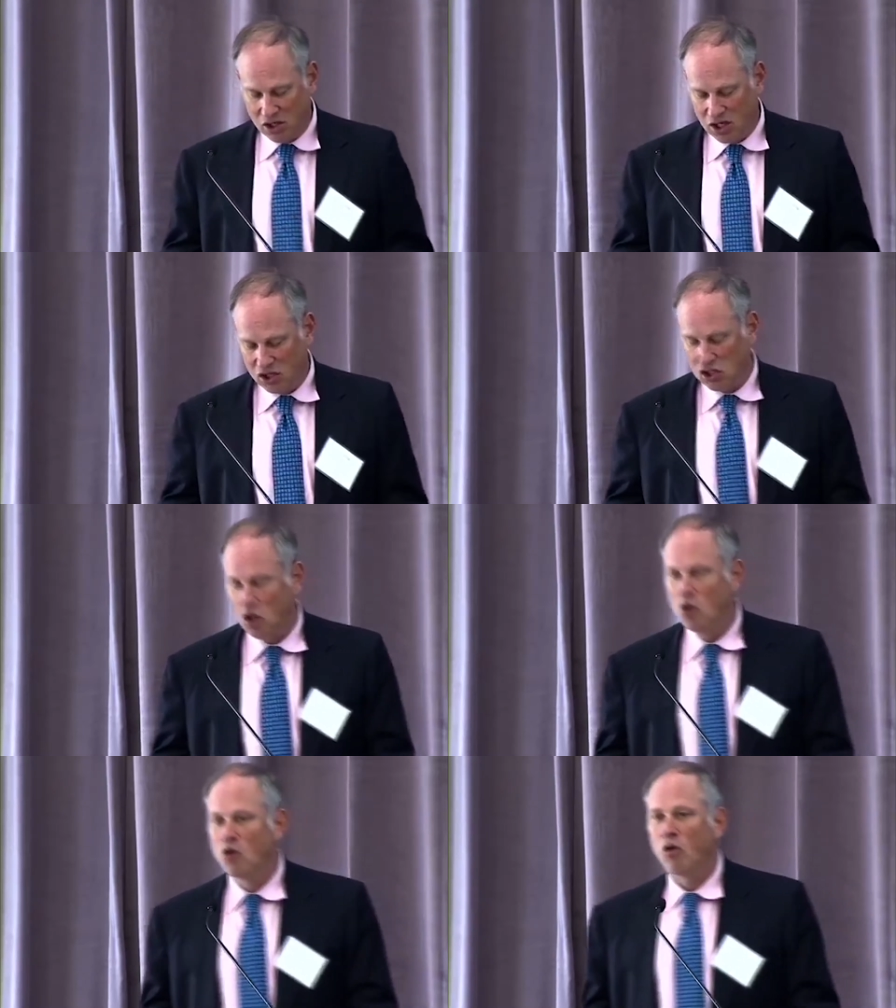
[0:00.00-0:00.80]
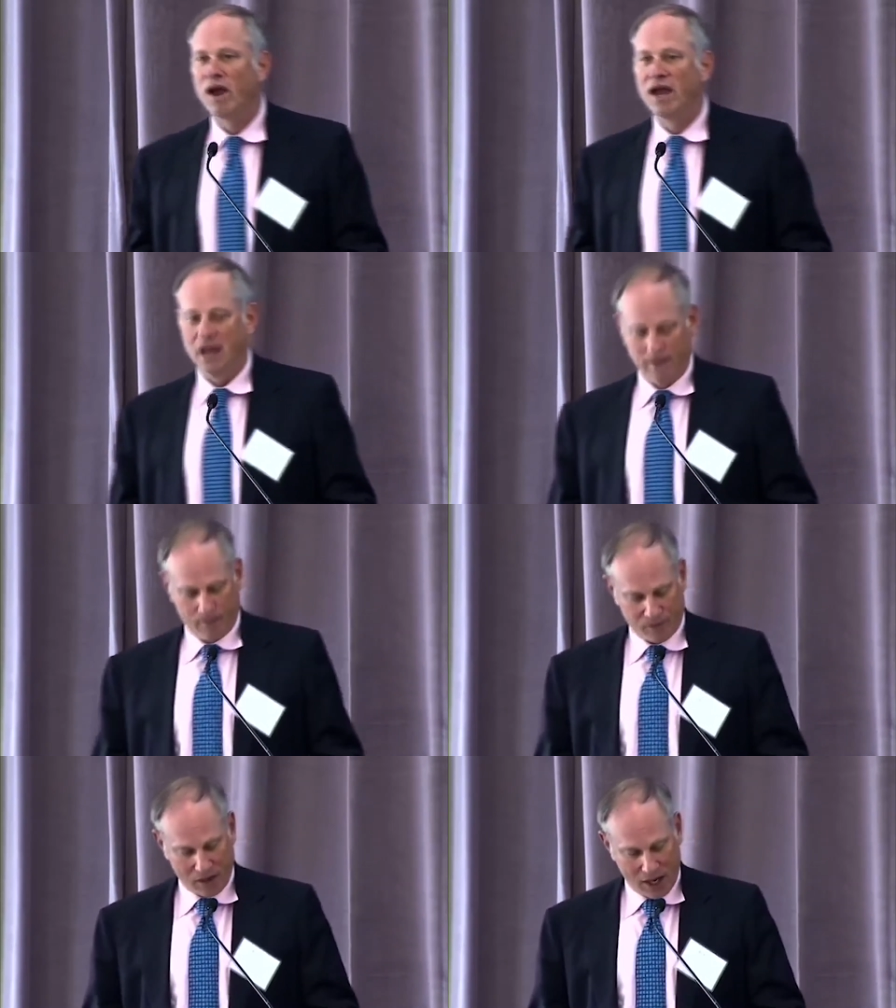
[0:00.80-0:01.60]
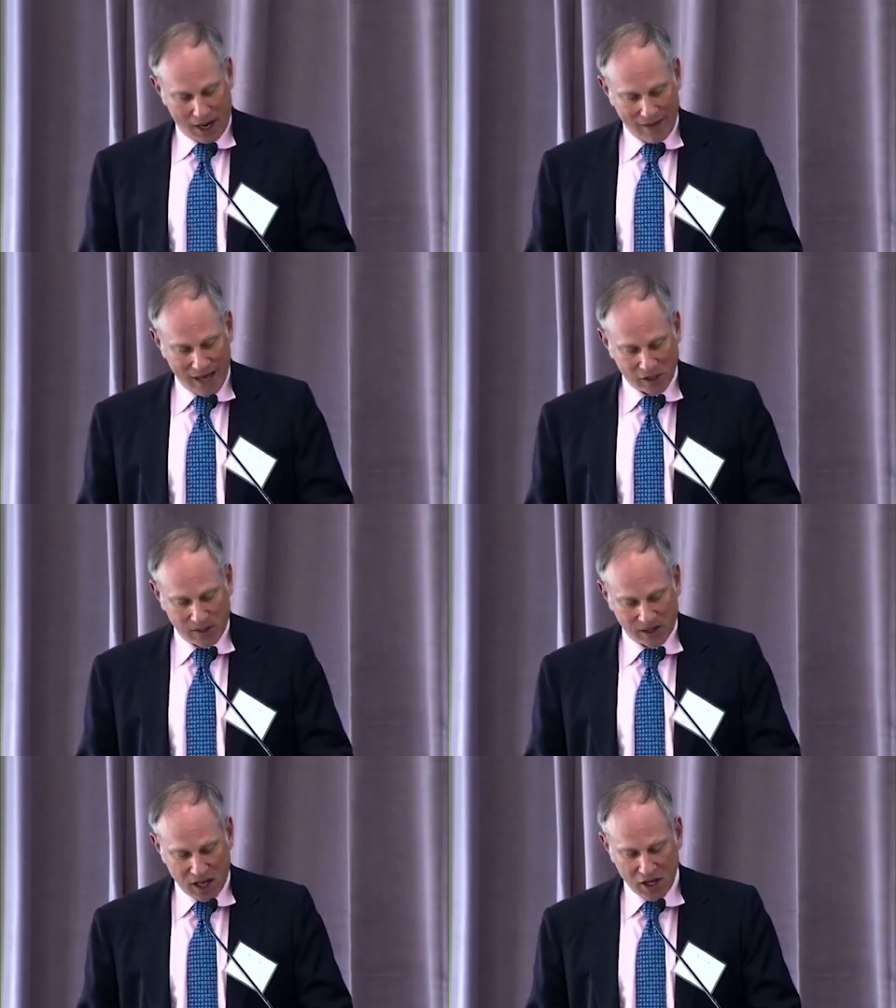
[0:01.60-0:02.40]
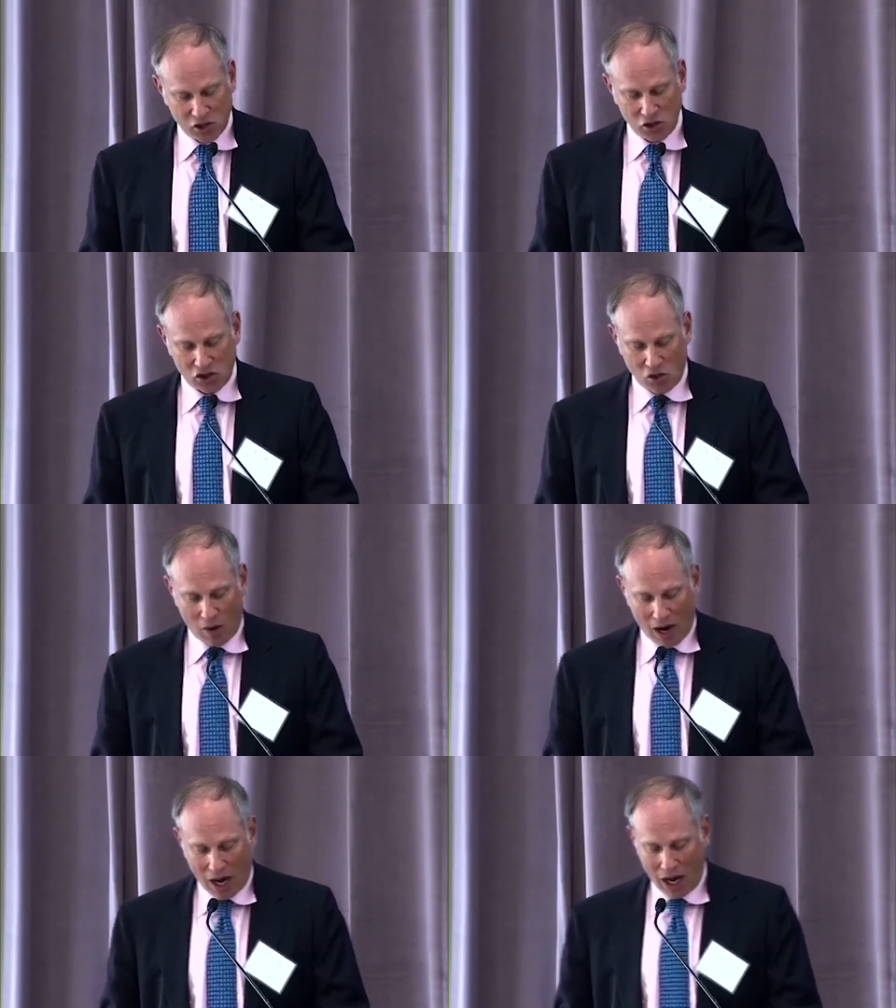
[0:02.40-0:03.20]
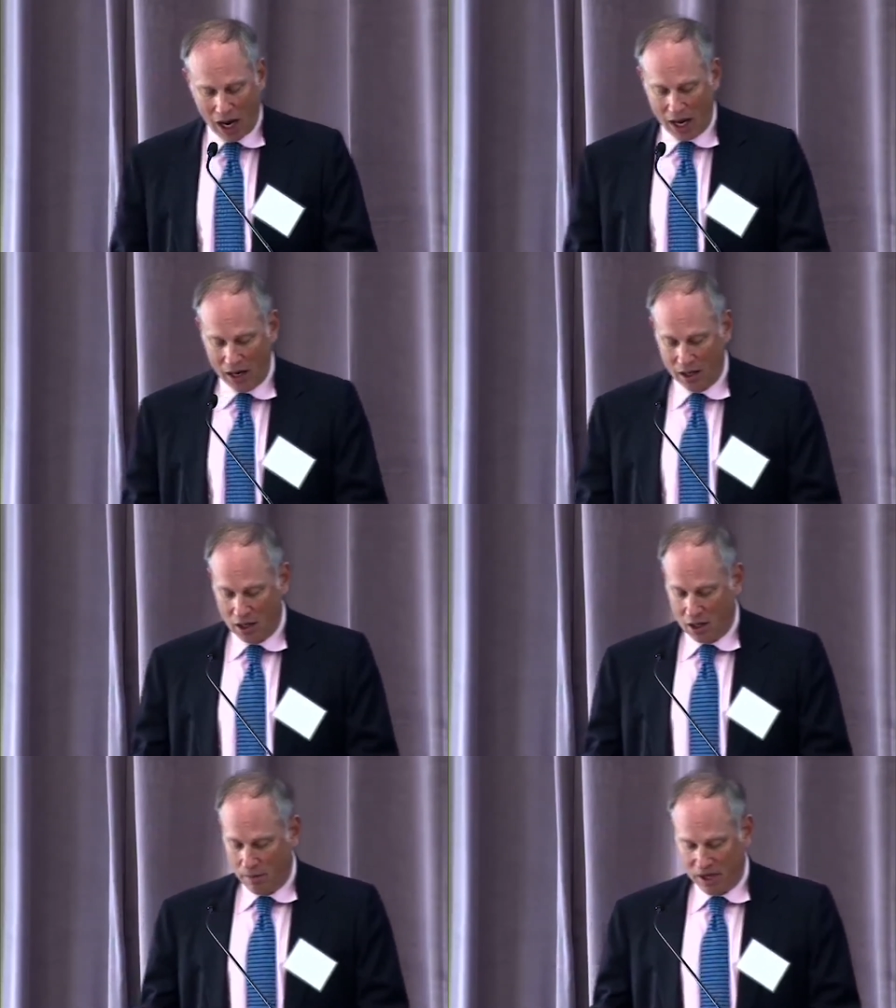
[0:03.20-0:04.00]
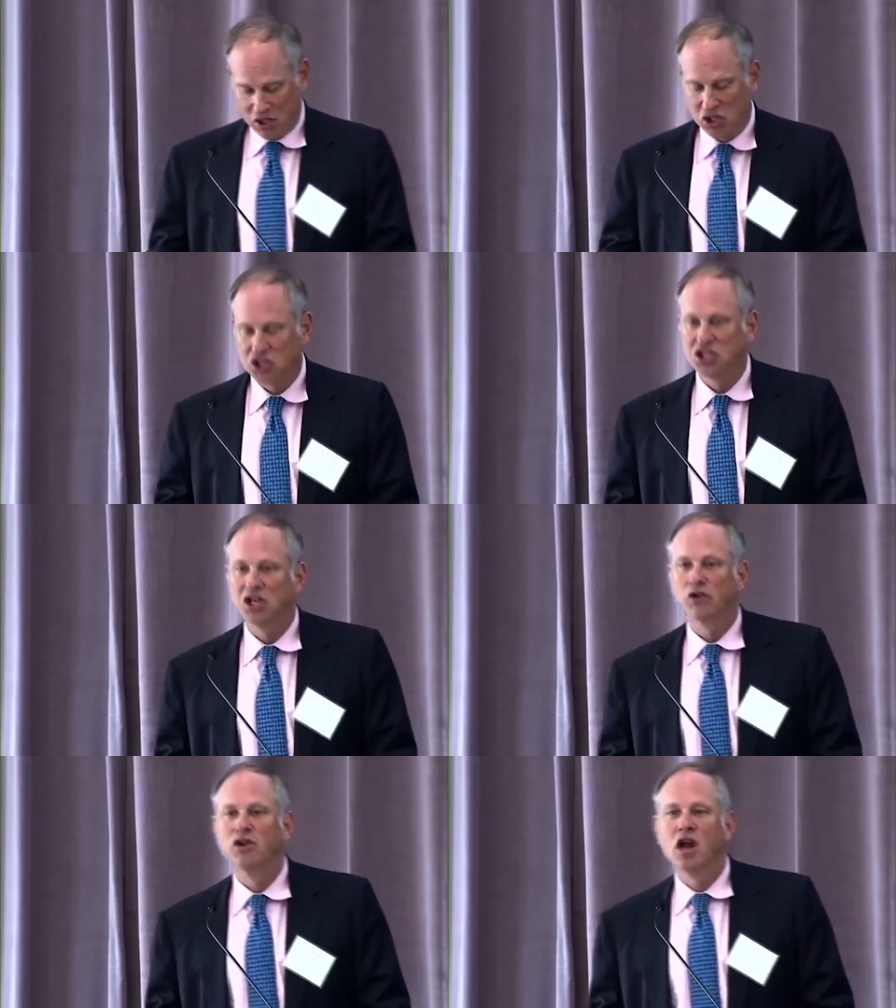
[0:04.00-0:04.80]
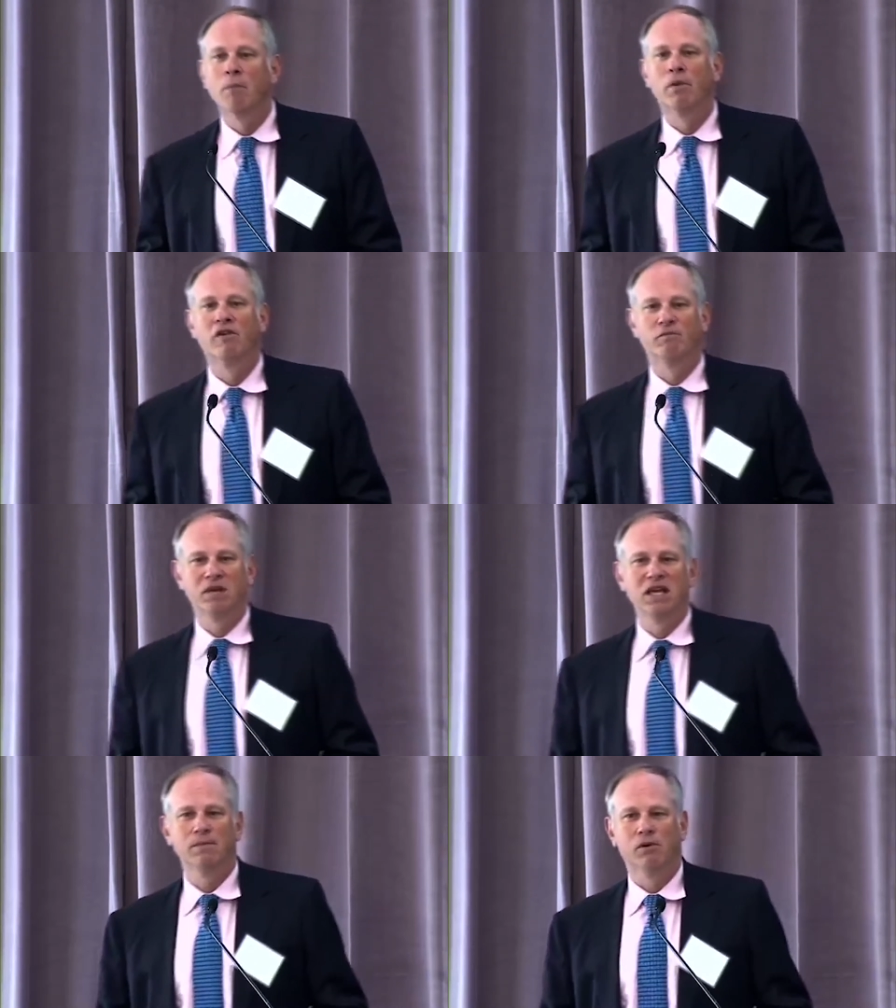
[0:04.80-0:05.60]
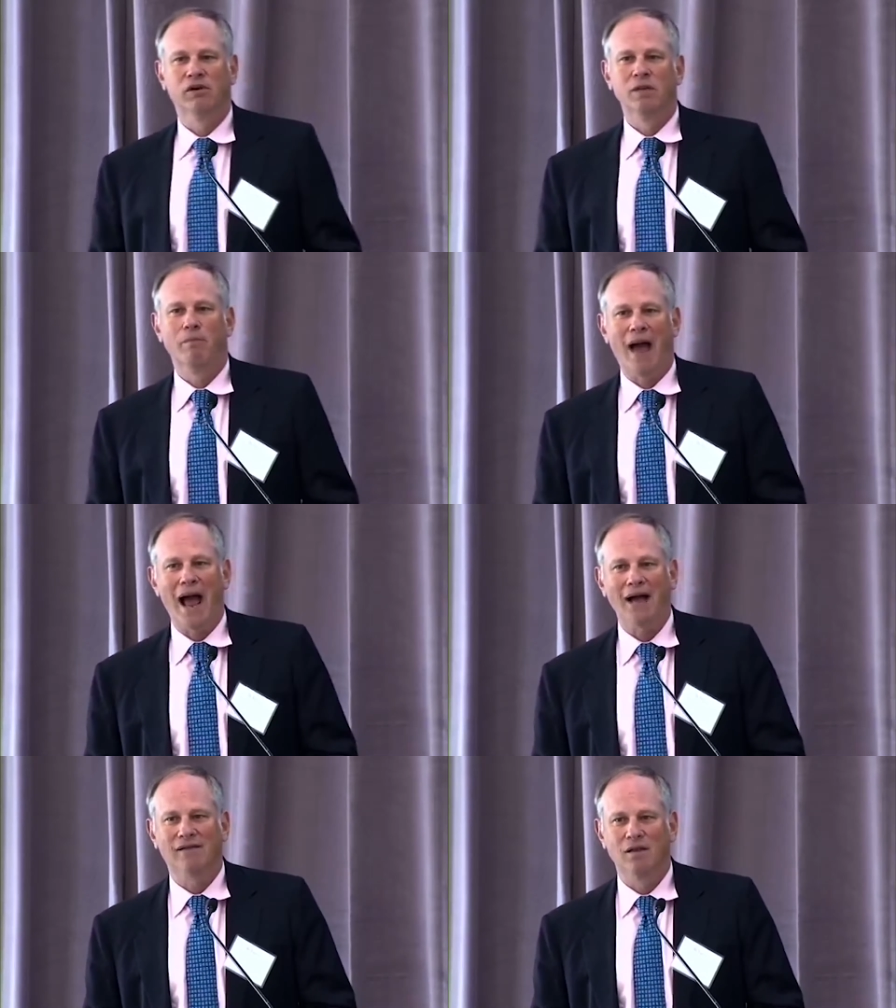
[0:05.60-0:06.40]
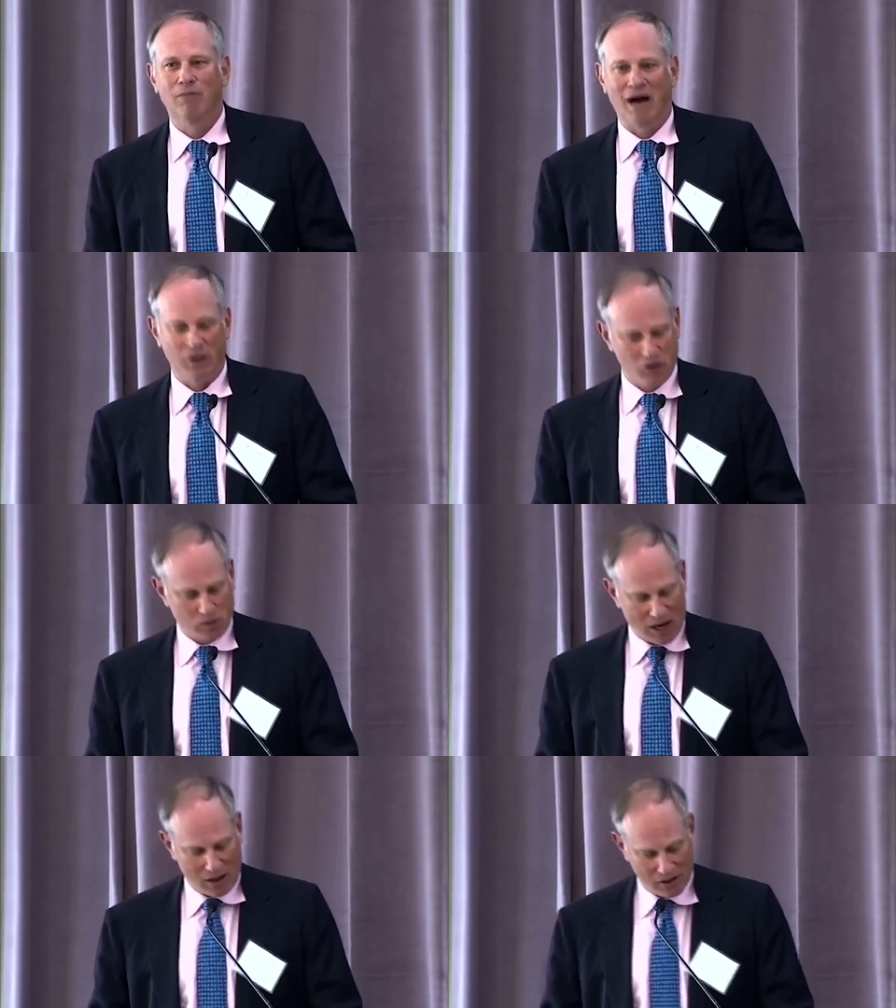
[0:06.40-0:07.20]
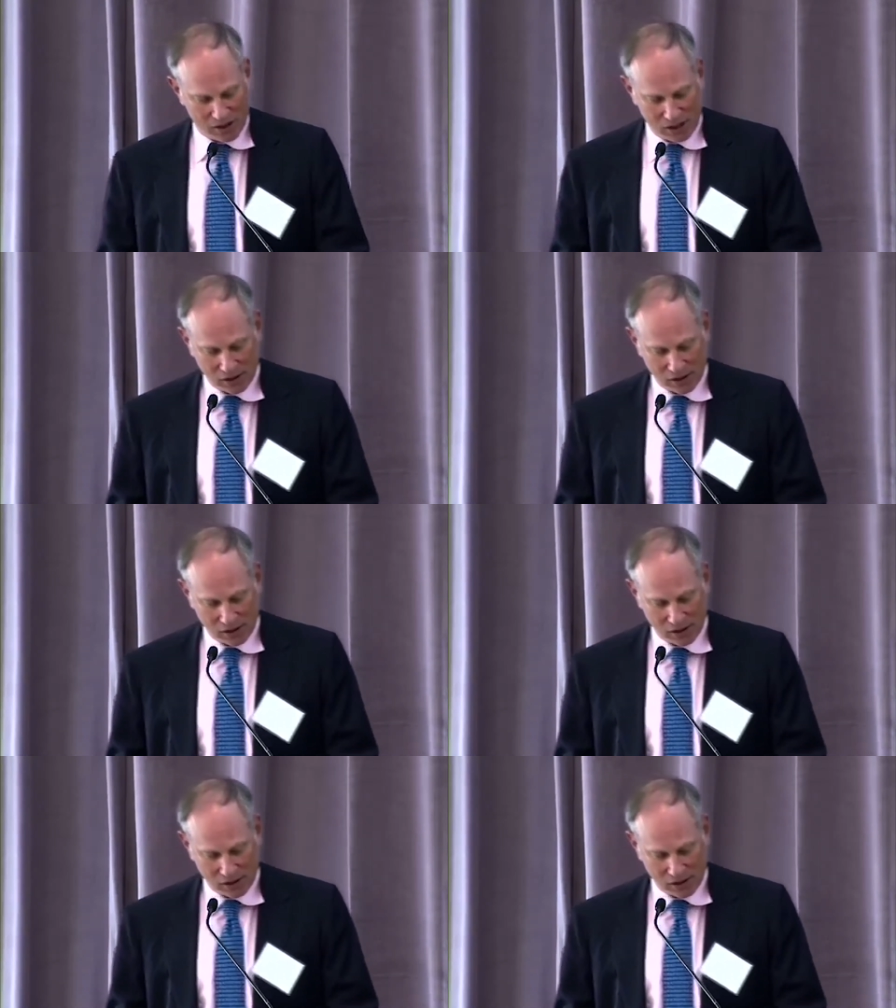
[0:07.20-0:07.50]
is so great and the expectation so high because the sheer number of people impacted by those policies.